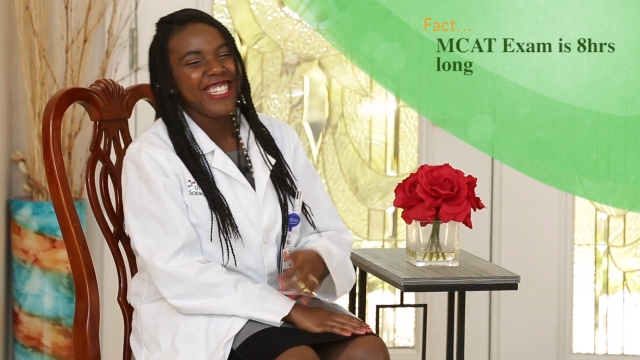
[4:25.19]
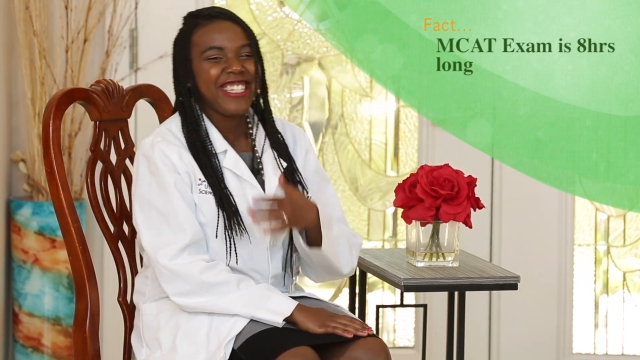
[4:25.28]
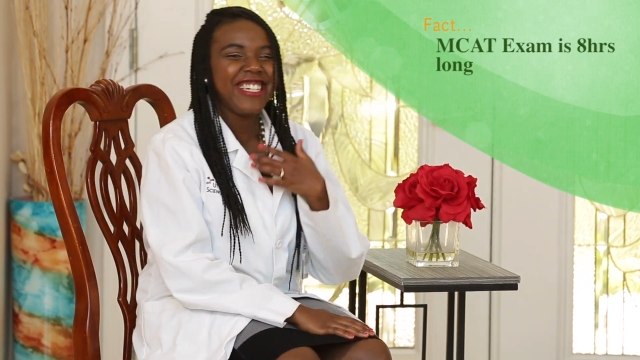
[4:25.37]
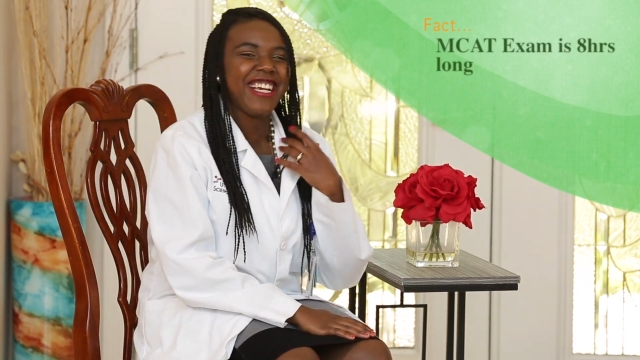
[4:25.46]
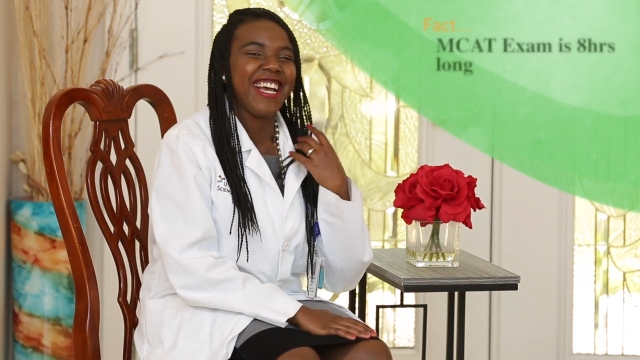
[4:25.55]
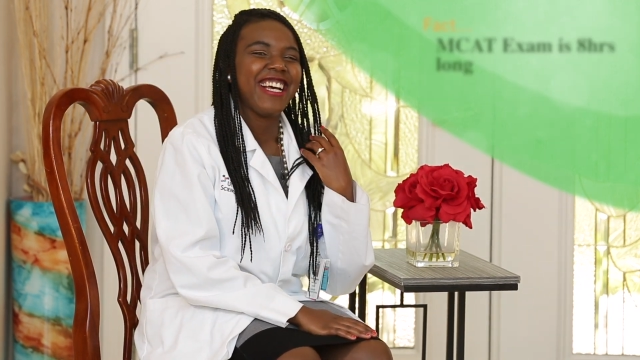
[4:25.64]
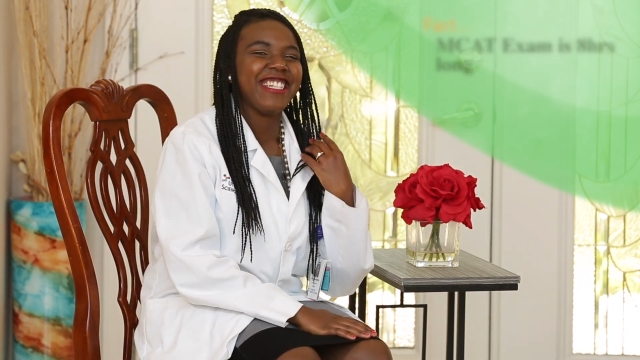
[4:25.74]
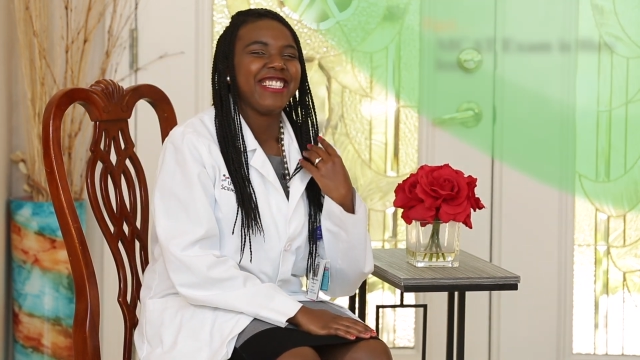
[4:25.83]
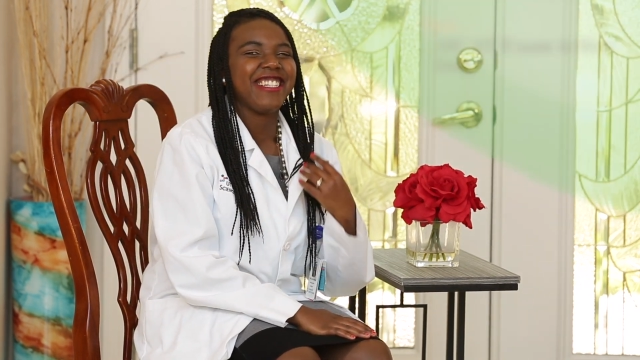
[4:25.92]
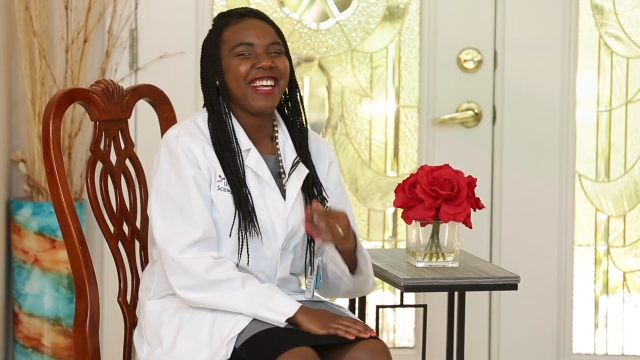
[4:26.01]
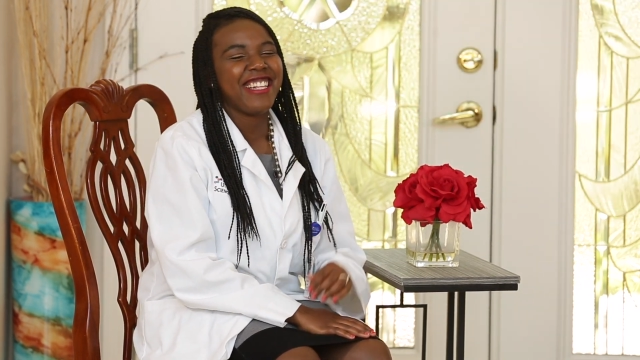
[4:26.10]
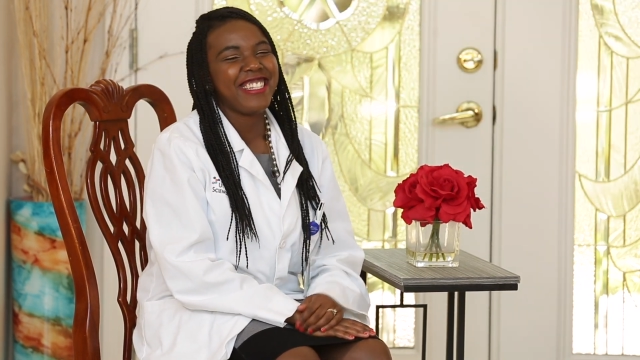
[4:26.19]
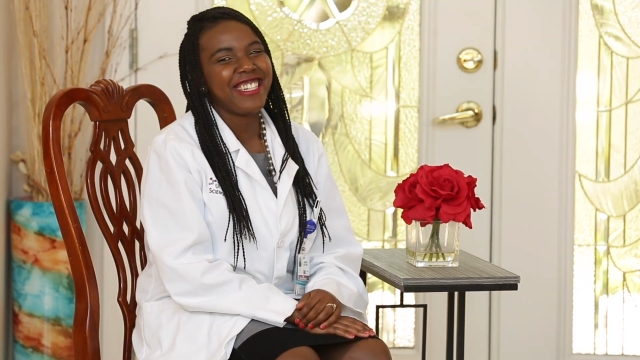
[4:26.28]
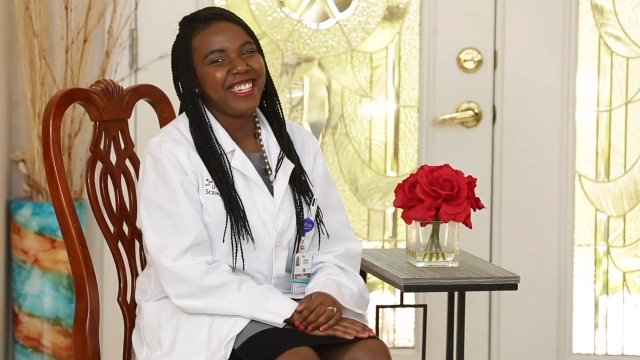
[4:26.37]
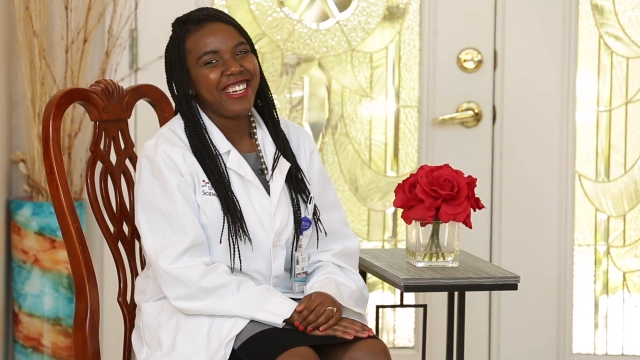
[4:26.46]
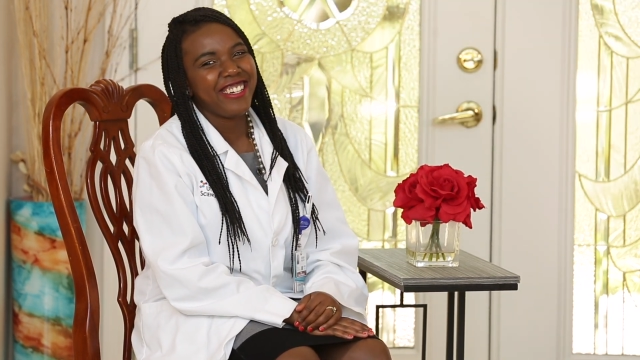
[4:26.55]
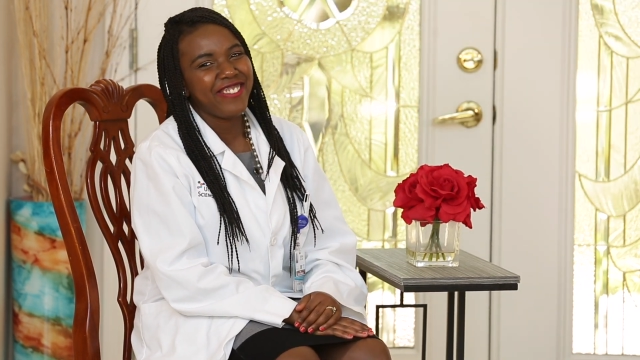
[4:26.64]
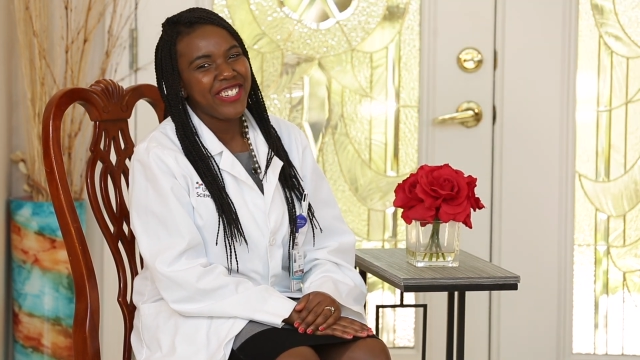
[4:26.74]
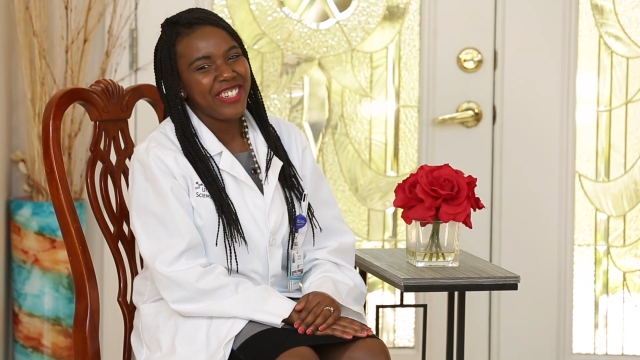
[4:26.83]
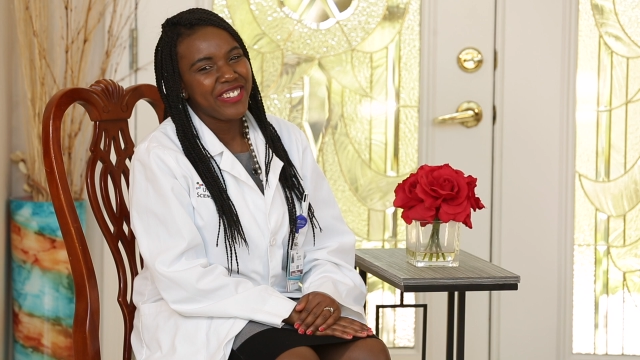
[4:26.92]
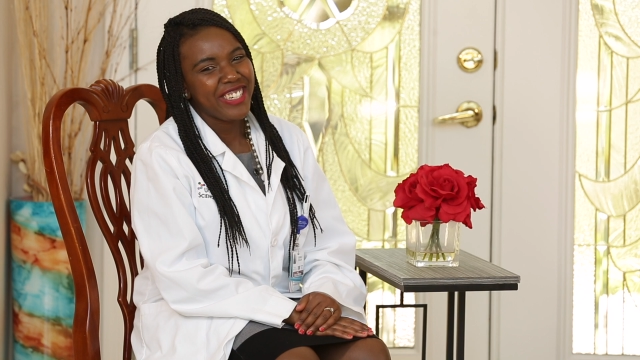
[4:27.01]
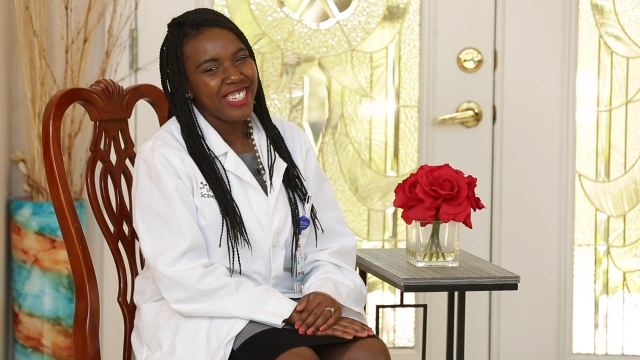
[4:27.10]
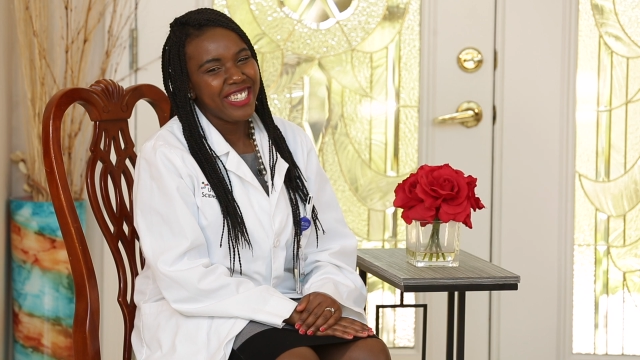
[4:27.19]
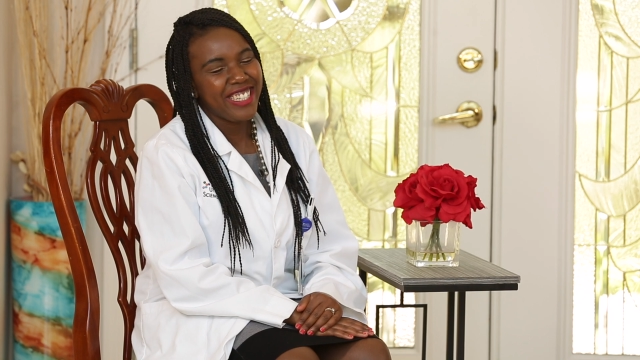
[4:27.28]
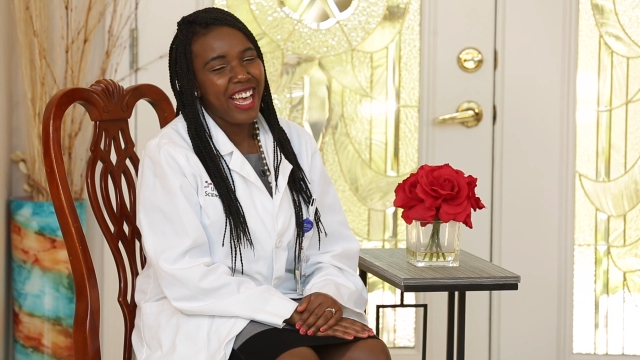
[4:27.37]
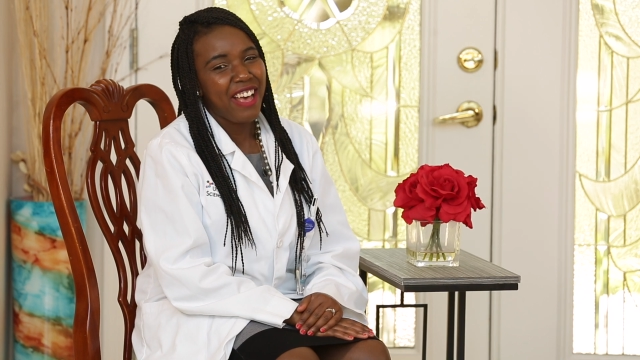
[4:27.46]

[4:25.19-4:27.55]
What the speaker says: So yeah, so that's a lot of endurance.